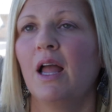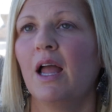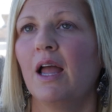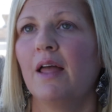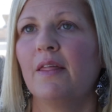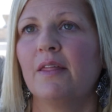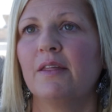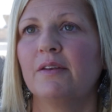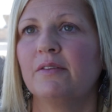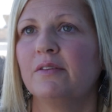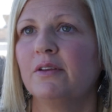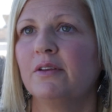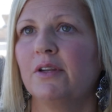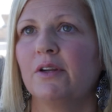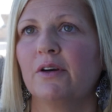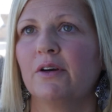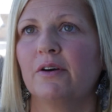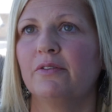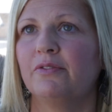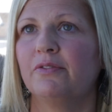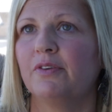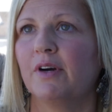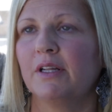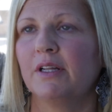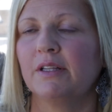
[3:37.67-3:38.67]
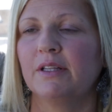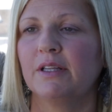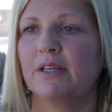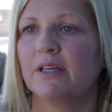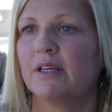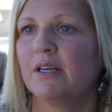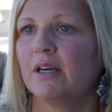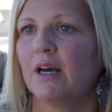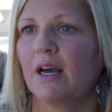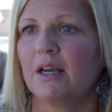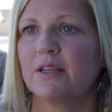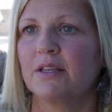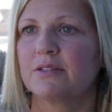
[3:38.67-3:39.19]
And then, finally
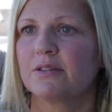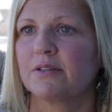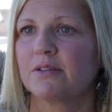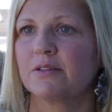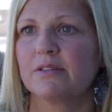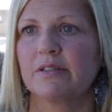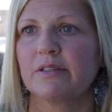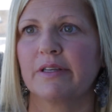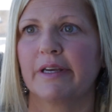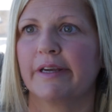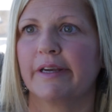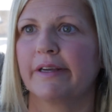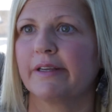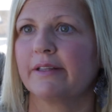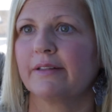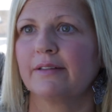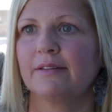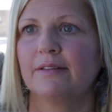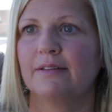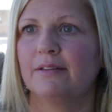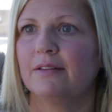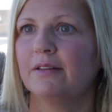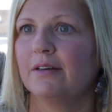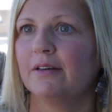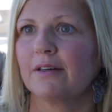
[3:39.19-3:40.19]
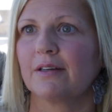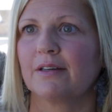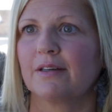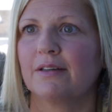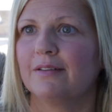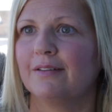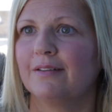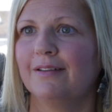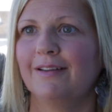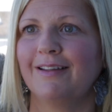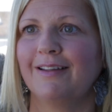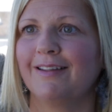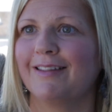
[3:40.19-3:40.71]
Kaiser's like, "Look,
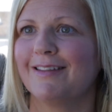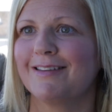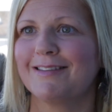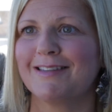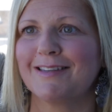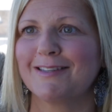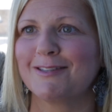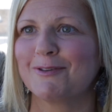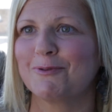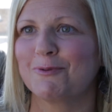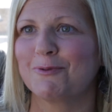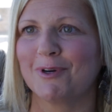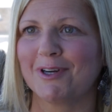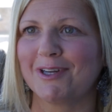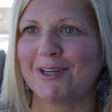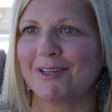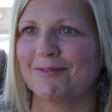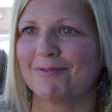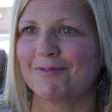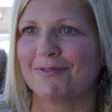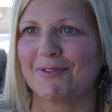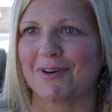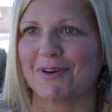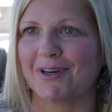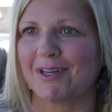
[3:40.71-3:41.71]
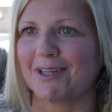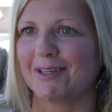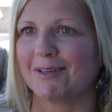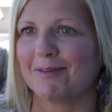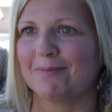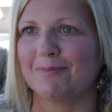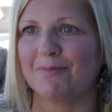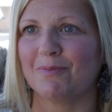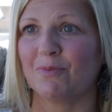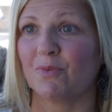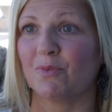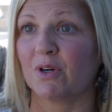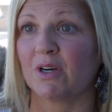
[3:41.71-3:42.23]
this isn't working for him.